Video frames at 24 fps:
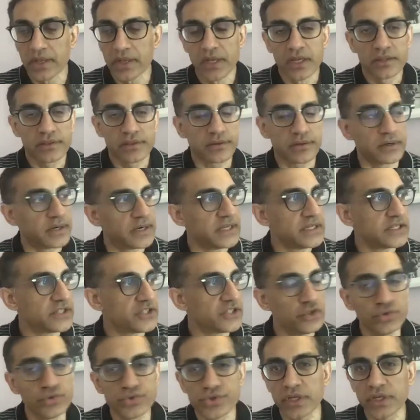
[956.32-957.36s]
Third is
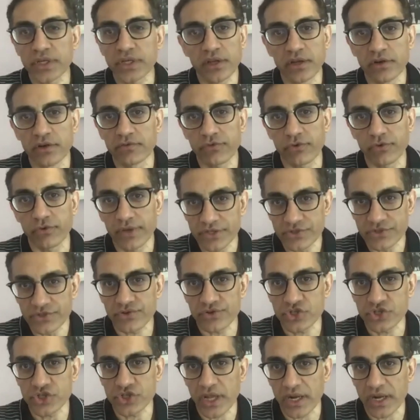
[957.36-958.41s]
using the influencer
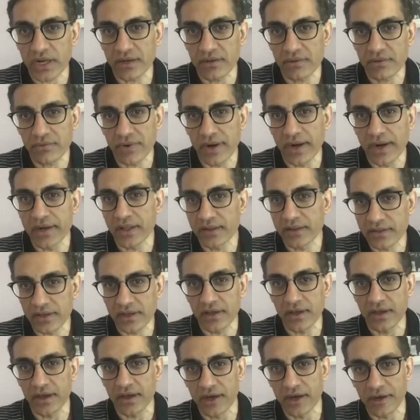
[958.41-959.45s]
channel, right? I
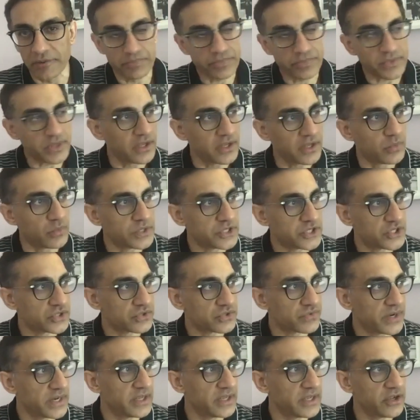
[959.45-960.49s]
think, which is
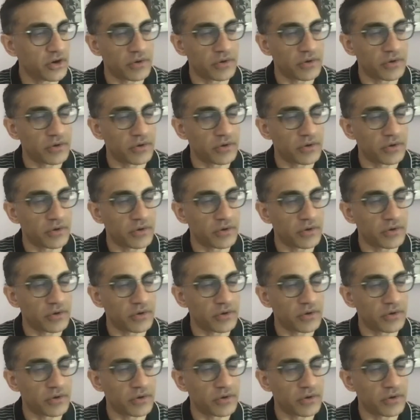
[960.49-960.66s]
really your